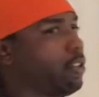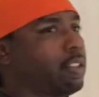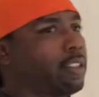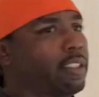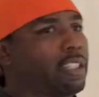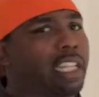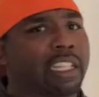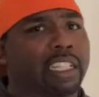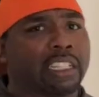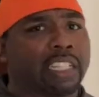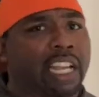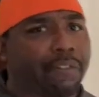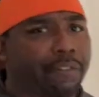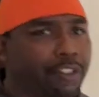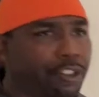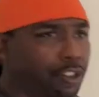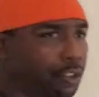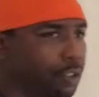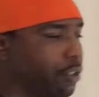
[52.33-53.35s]
selling life
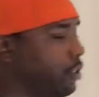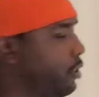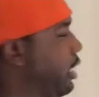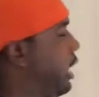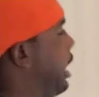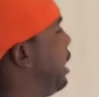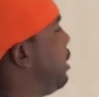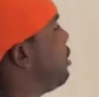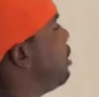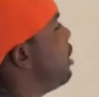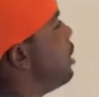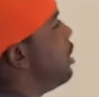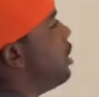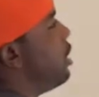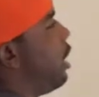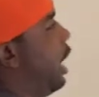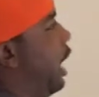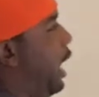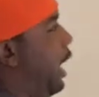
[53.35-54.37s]
insurance. And
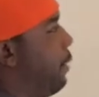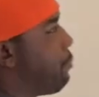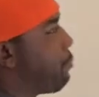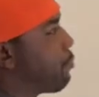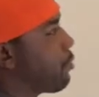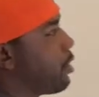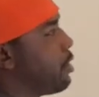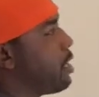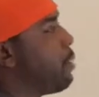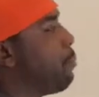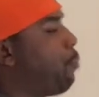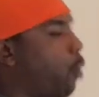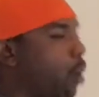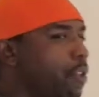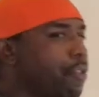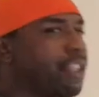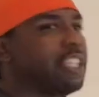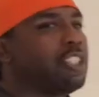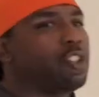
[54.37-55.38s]
the
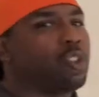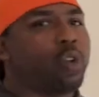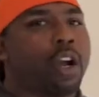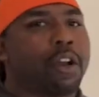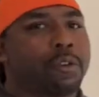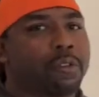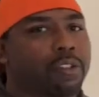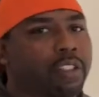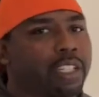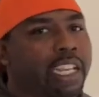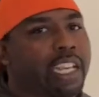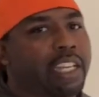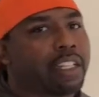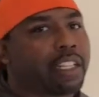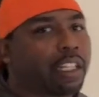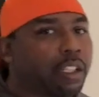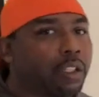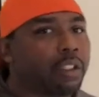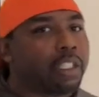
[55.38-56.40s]
important thing is you
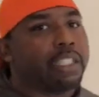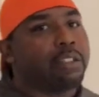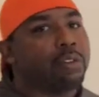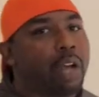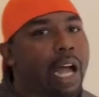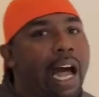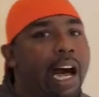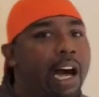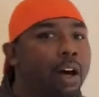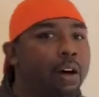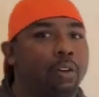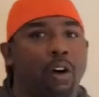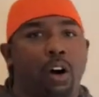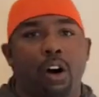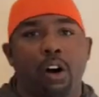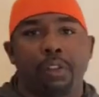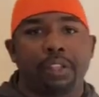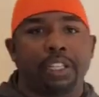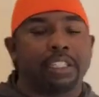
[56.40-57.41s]
understand clearly how
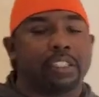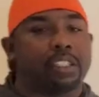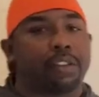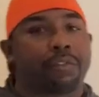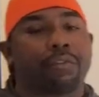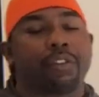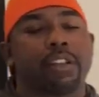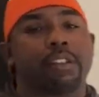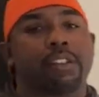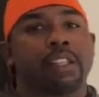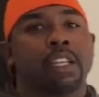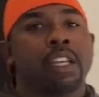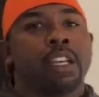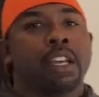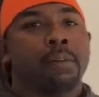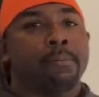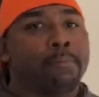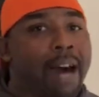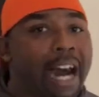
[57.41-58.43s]
all these different
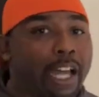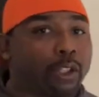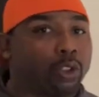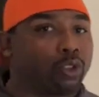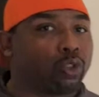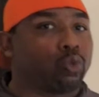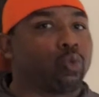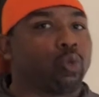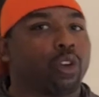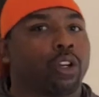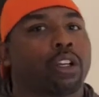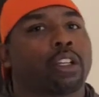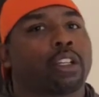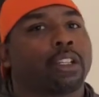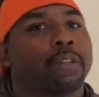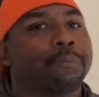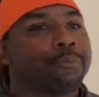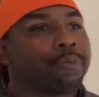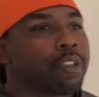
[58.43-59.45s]
models
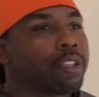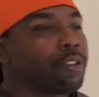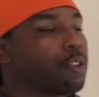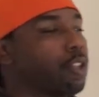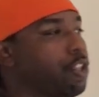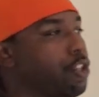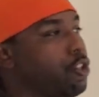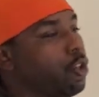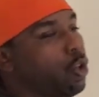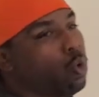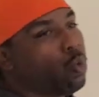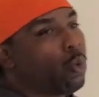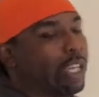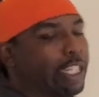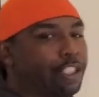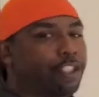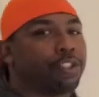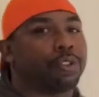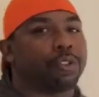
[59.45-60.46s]
work so that you don't
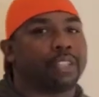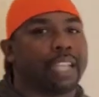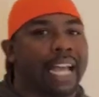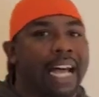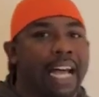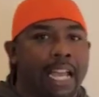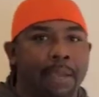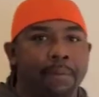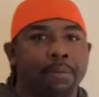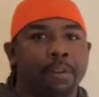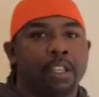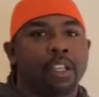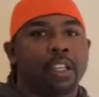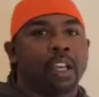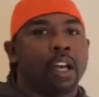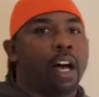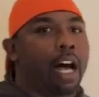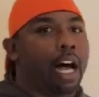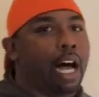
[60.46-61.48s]
waste your time,
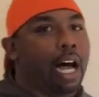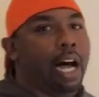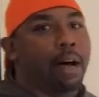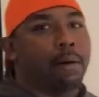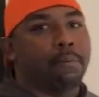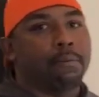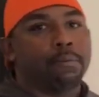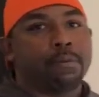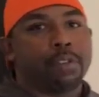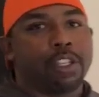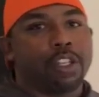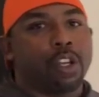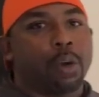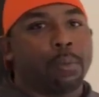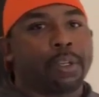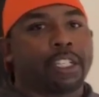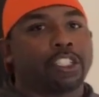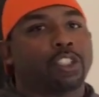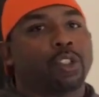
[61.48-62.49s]

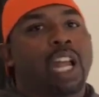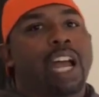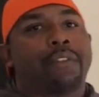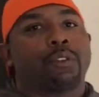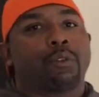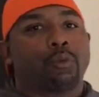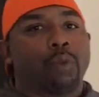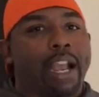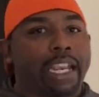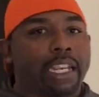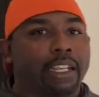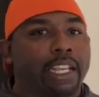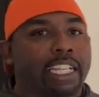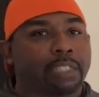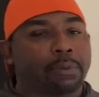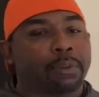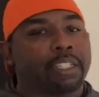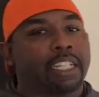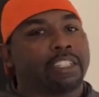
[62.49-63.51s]
because you don't have the right
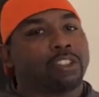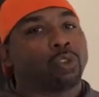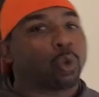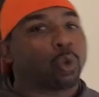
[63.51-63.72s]
expectations or